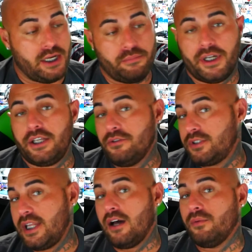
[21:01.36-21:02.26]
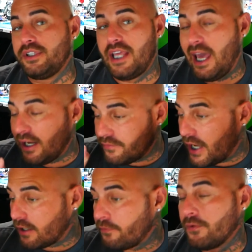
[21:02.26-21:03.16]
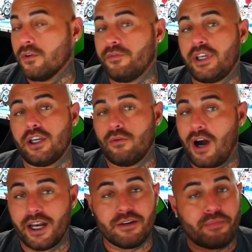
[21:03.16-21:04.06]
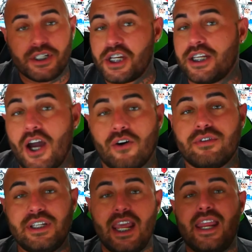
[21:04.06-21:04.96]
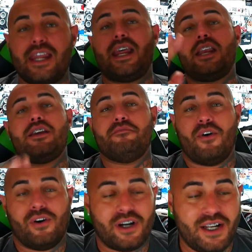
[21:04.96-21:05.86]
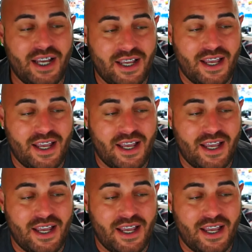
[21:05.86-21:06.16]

Anybody who's dealt with that, I've got a full video on it, but you don't need it anymore.